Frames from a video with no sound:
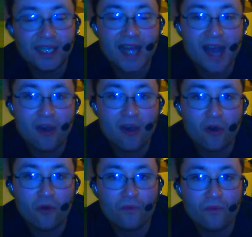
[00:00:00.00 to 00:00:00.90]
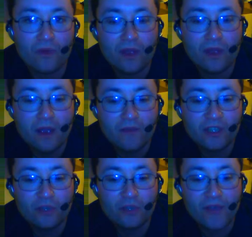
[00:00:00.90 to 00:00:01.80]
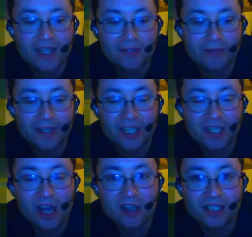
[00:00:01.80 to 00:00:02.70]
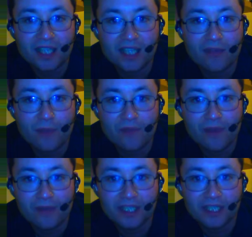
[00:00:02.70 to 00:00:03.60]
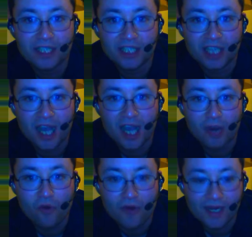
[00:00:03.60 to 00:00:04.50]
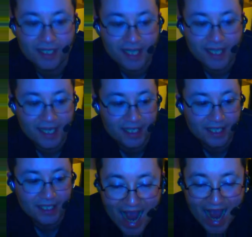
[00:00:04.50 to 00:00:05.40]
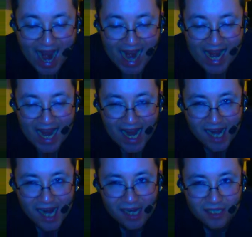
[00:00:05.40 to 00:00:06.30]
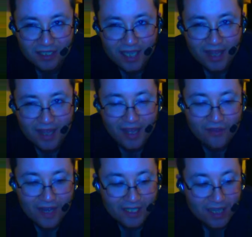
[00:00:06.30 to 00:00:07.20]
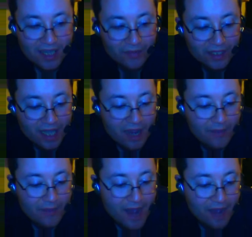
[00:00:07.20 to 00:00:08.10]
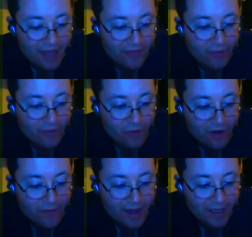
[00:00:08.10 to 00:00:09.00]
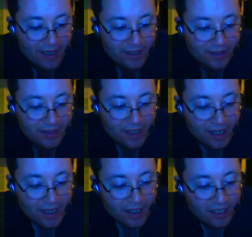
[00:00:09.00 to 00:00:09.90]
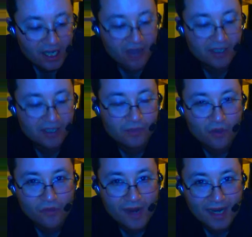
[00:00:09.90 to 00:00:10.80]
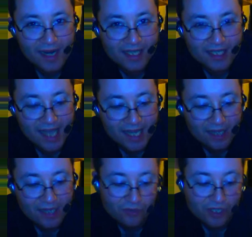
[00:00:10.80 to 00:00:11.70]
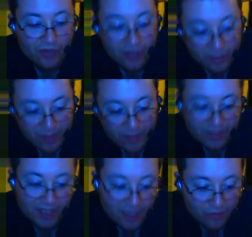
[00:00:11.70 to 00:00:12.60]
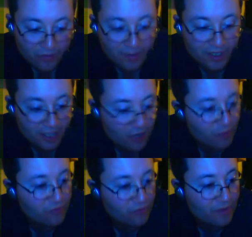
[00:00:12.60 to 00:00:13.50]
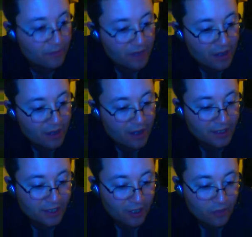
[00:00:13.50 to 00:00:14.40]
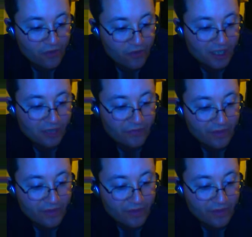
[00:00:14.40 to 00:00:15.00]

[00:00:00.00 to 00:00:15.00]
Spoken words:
now, visual effects of the TARDIS have been very CGI orientated. And I feel it's come a time now that if you want to make the TARDIS more realistic, and also the BBC are probably under a lot of pressure